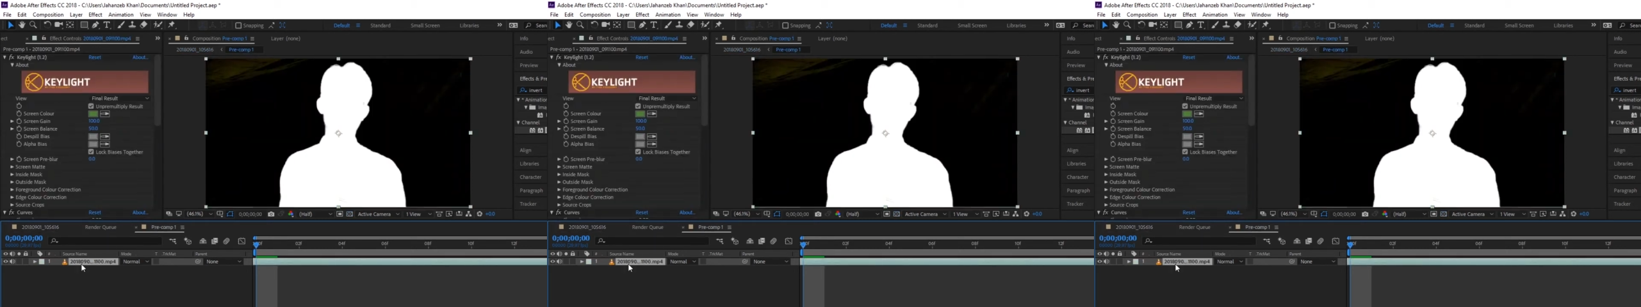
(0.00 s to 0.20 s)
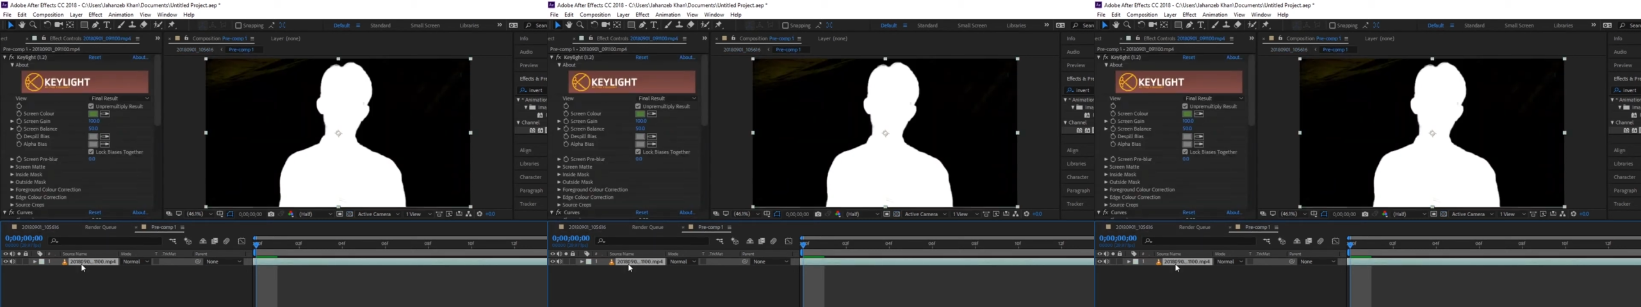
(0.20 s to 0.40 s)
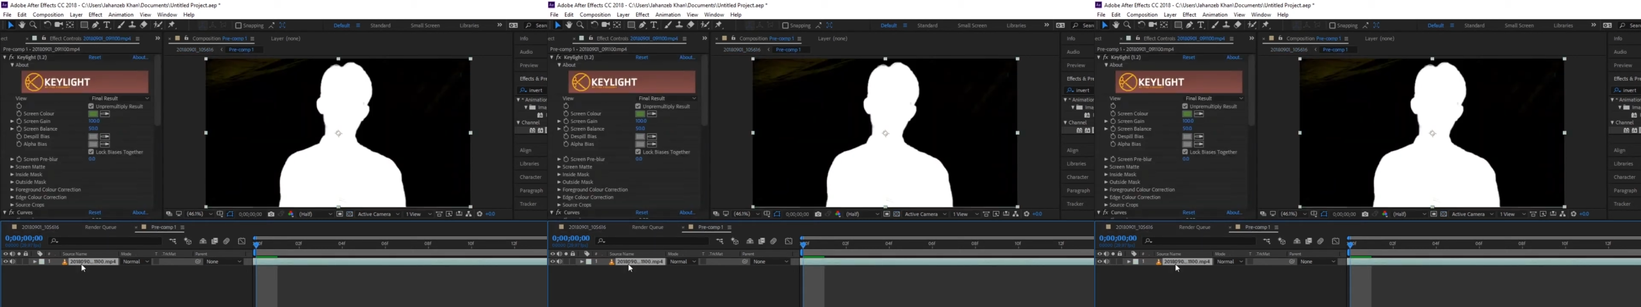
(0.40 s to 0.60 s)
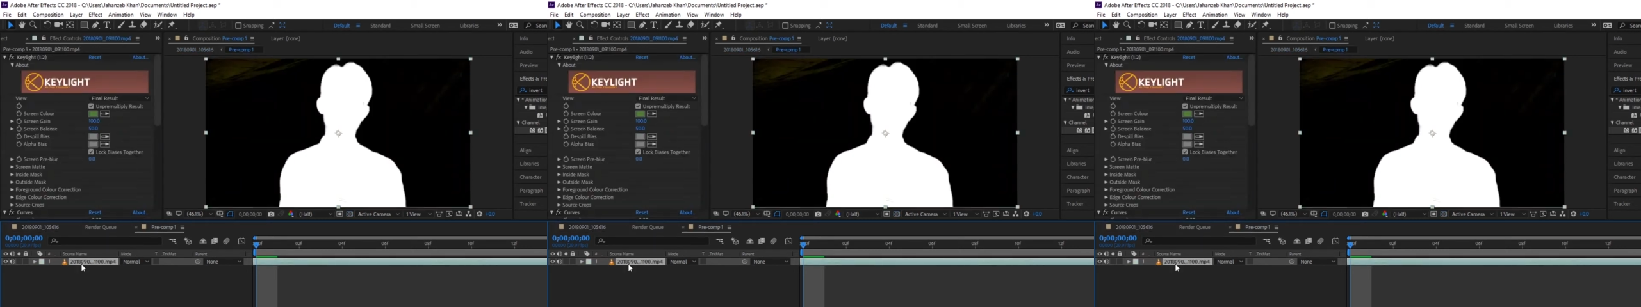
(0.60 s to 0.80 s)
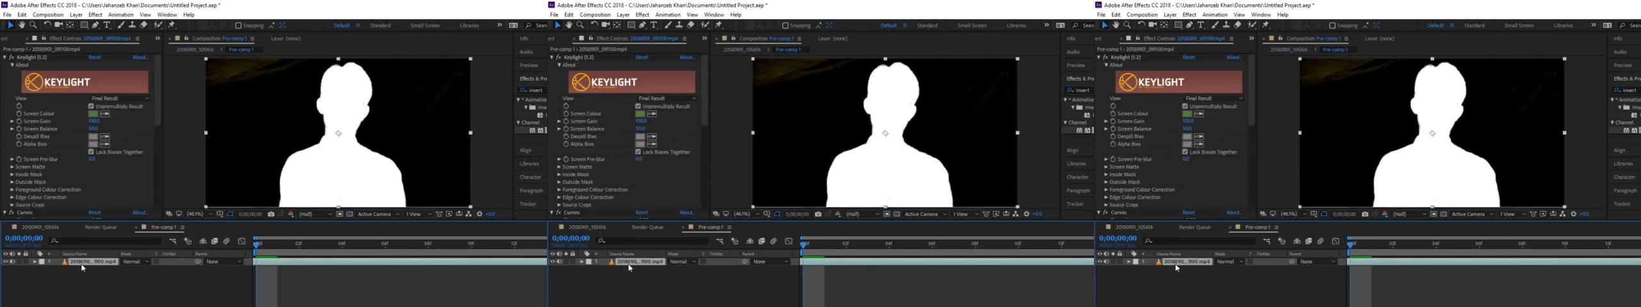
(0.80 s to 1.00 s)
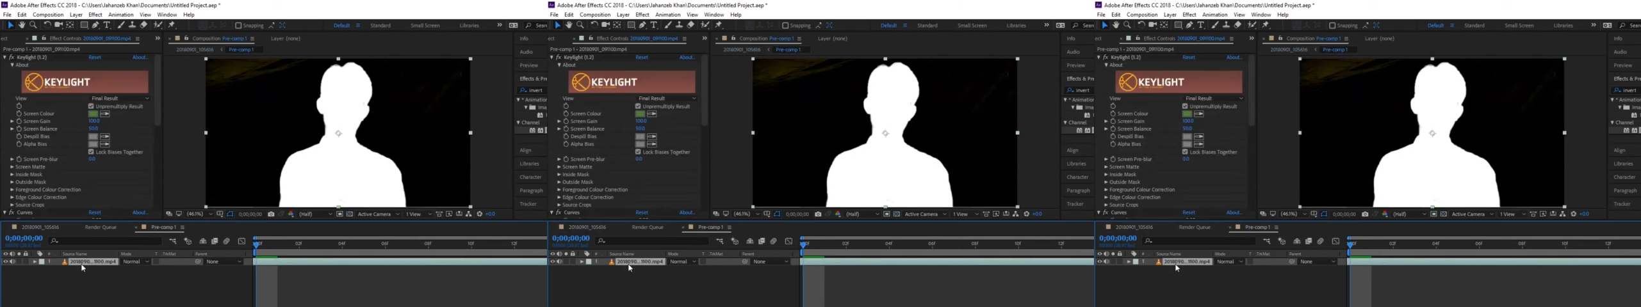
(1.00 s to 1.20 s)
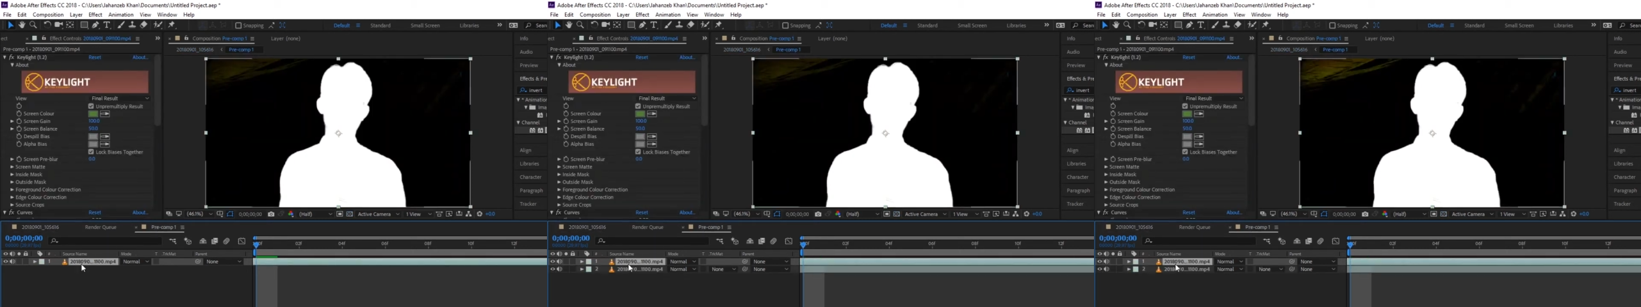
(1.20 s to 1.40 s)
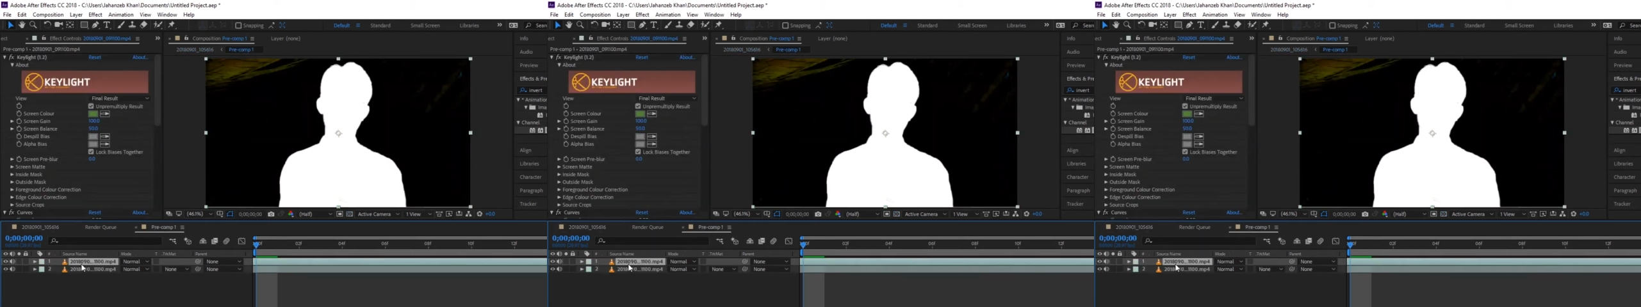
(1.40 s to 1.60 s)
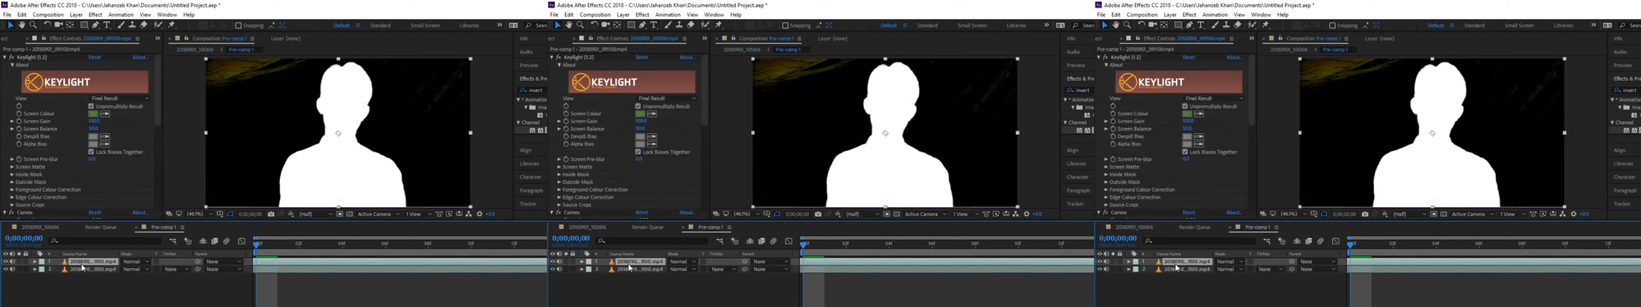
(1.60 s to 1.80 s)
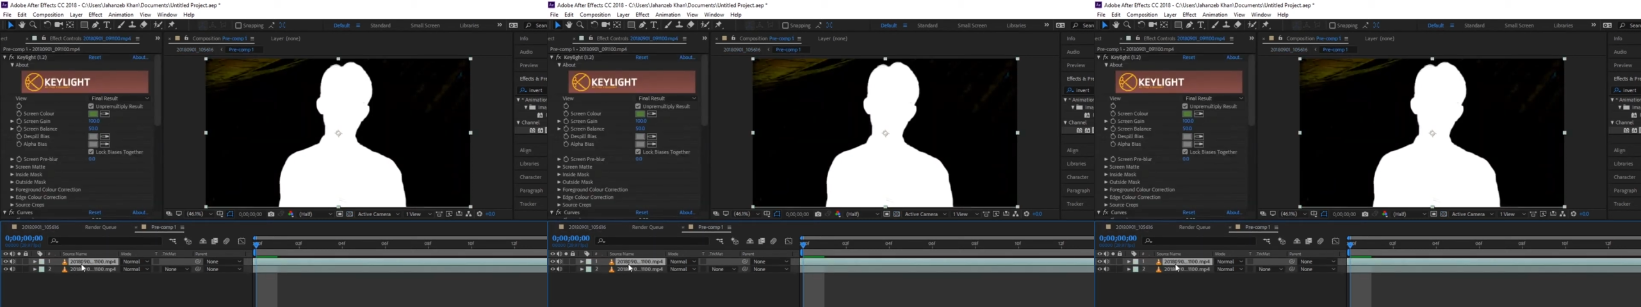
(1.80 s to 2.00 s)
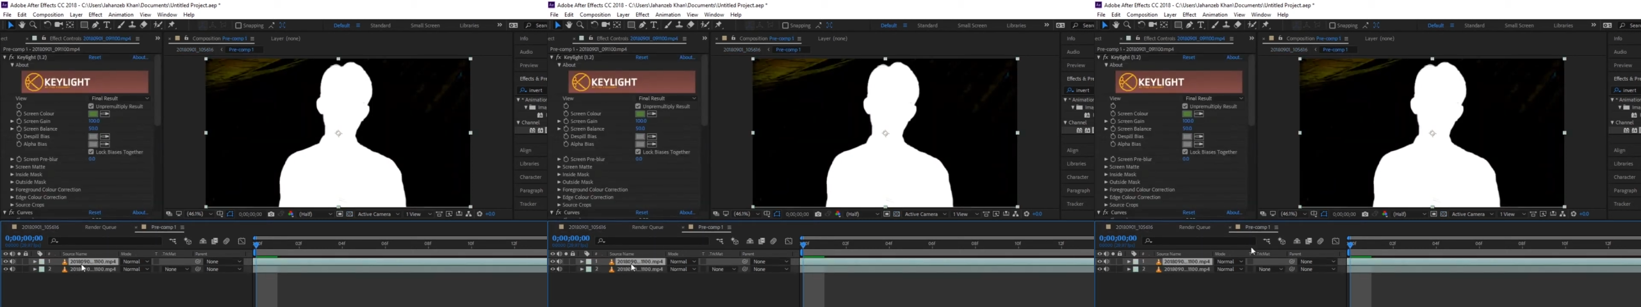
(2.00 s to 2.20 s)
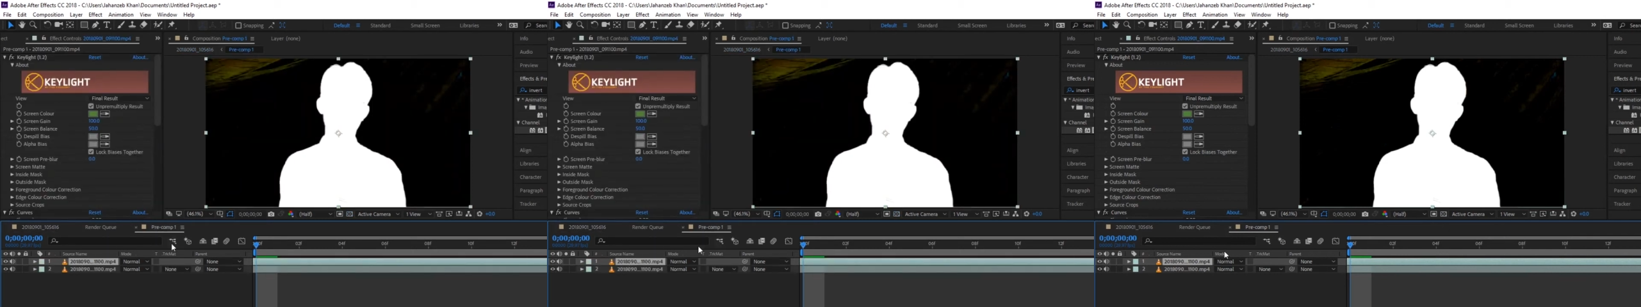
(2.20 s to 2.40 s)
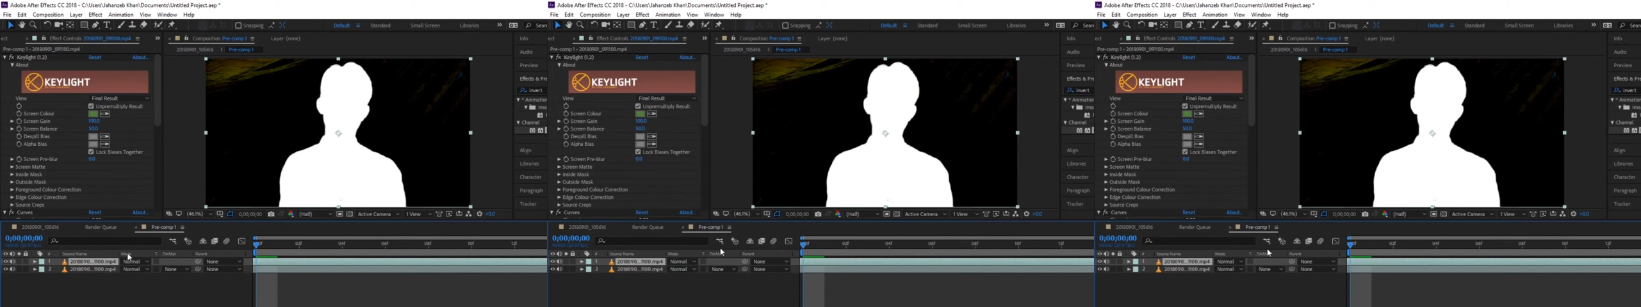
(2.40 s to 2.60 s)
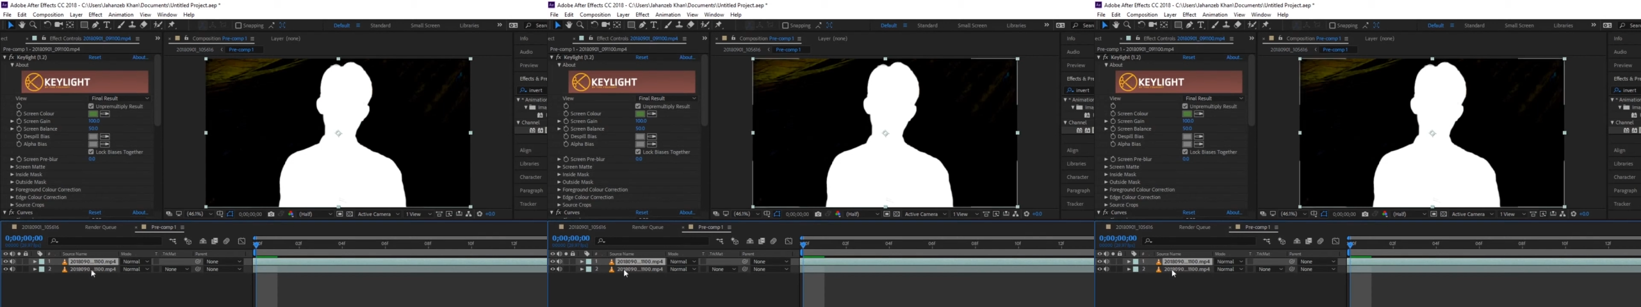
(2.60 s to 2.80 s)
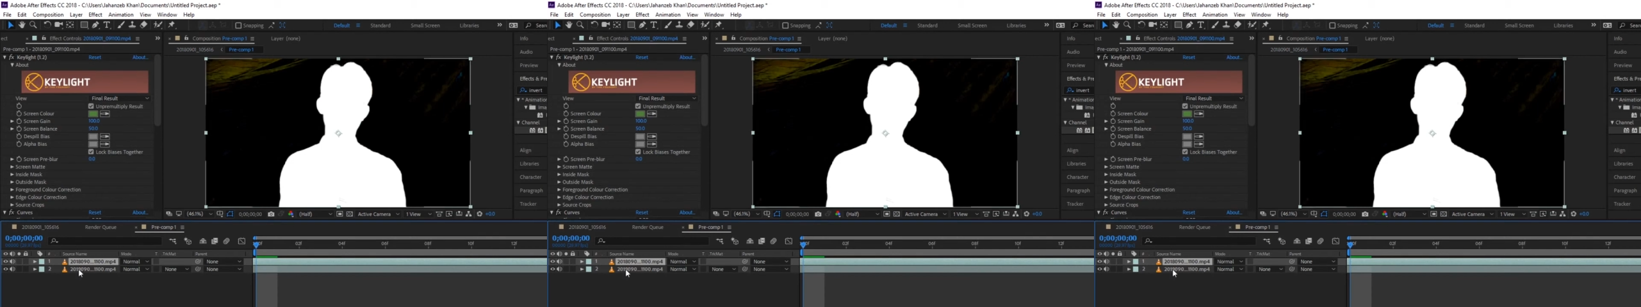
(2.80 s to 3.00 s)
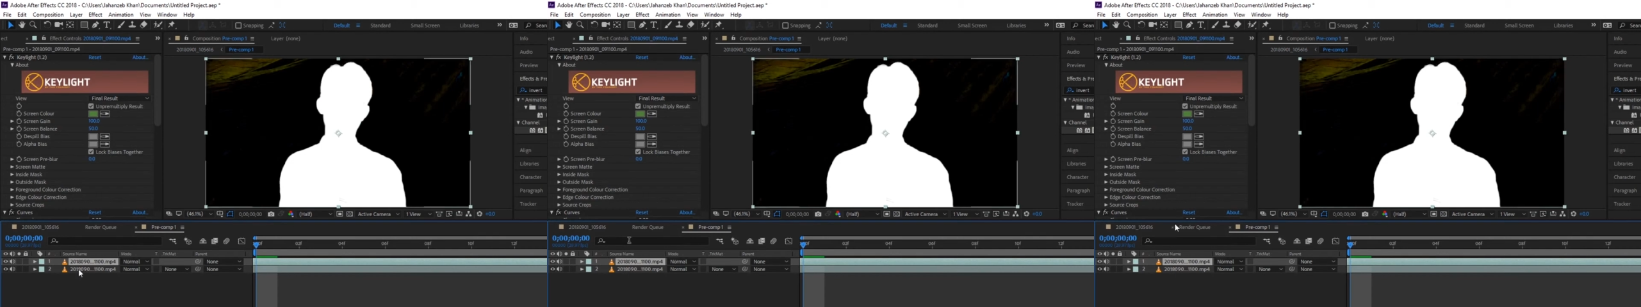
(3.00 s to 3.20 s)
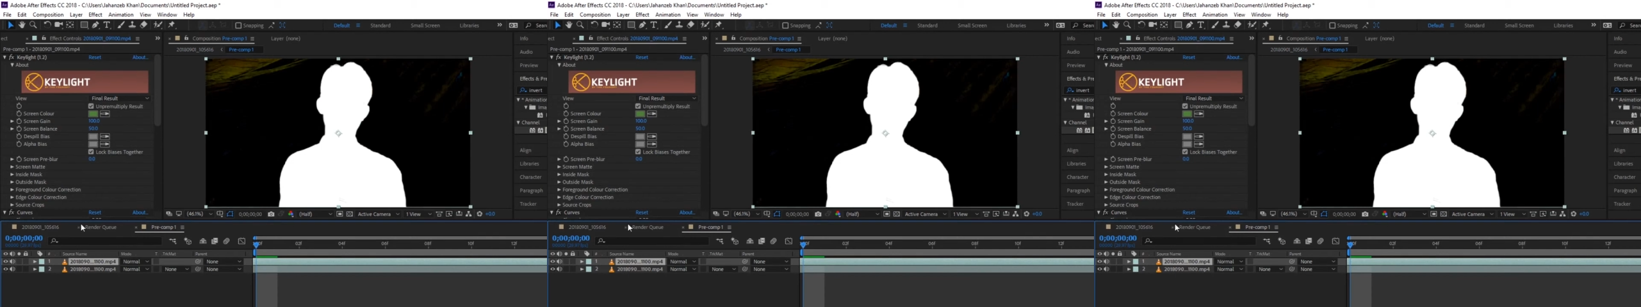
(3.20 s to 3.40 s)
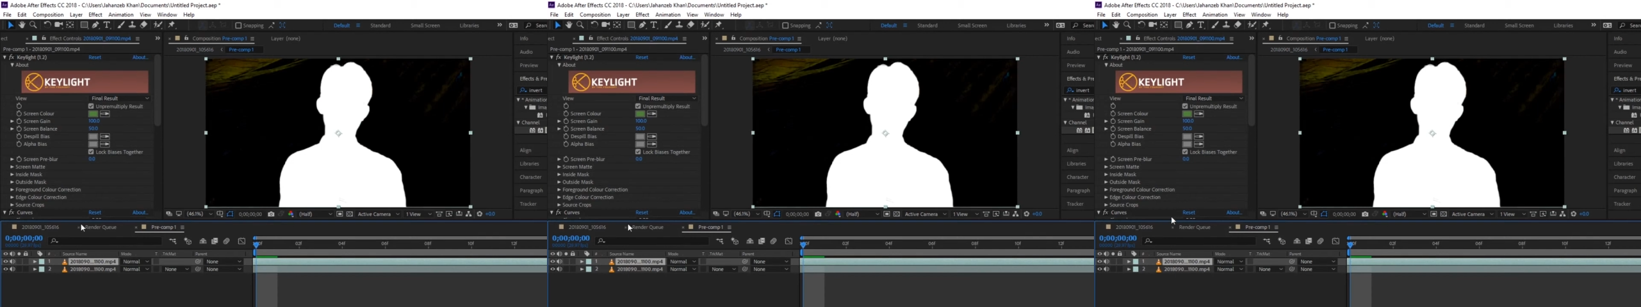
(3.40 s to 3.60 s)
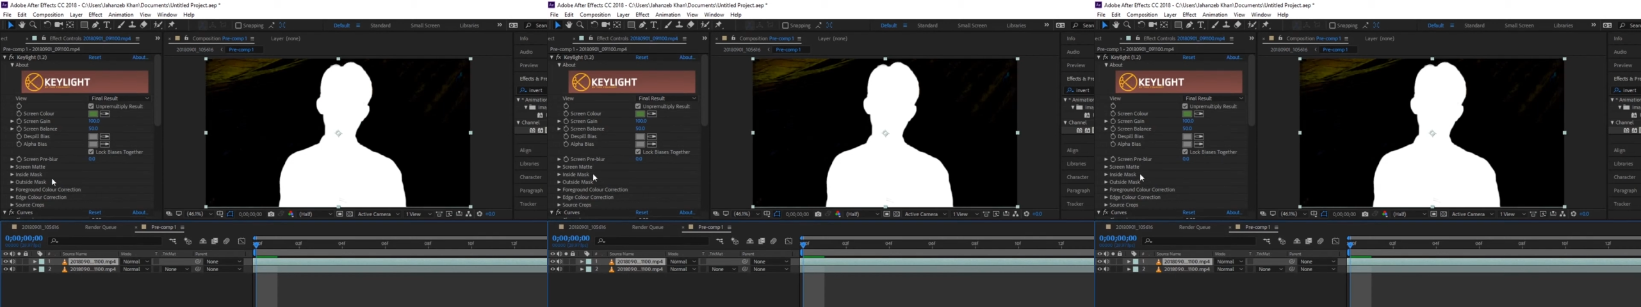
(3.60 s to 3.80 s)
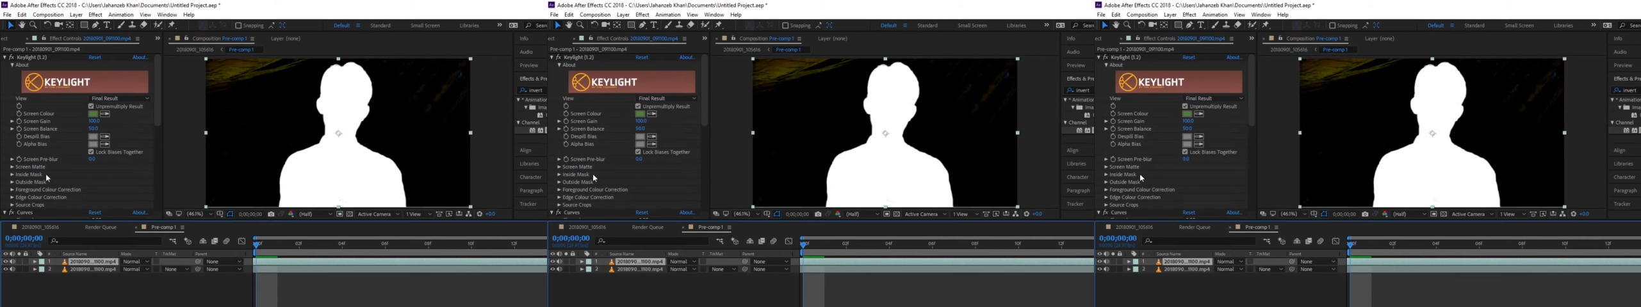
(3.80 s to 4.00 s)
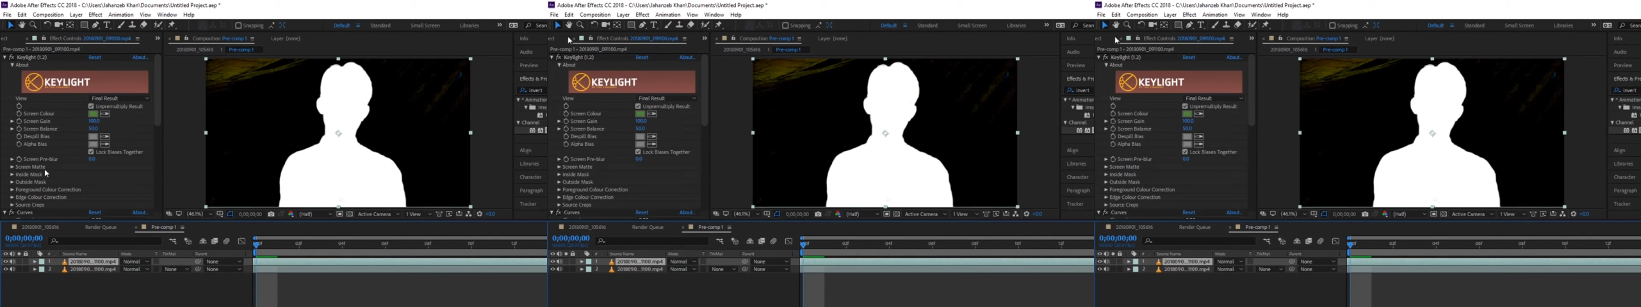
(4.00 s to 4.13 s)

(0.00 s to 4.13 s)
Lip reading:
Nobody's mouth can be seen.